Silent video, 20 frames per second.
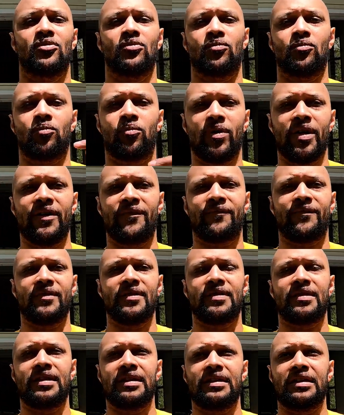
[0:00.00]
with
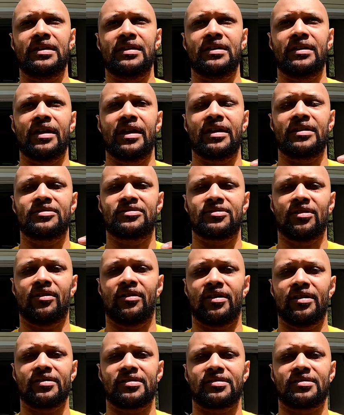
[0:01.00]
the
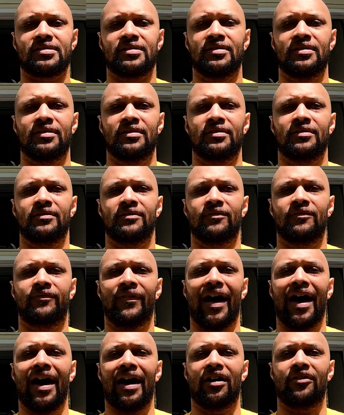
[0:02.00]
exhaust
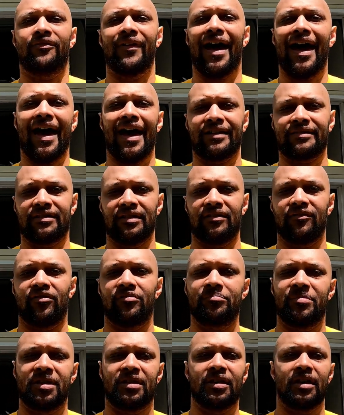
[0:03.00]
valve active,
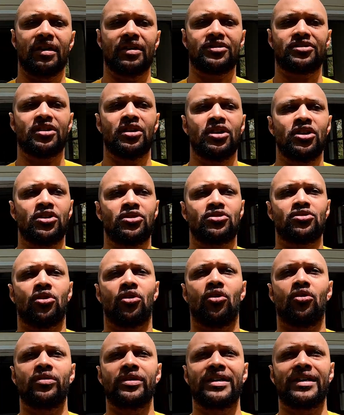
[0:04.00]
because you
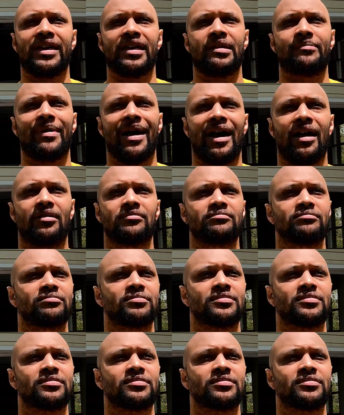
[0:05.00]
only get about,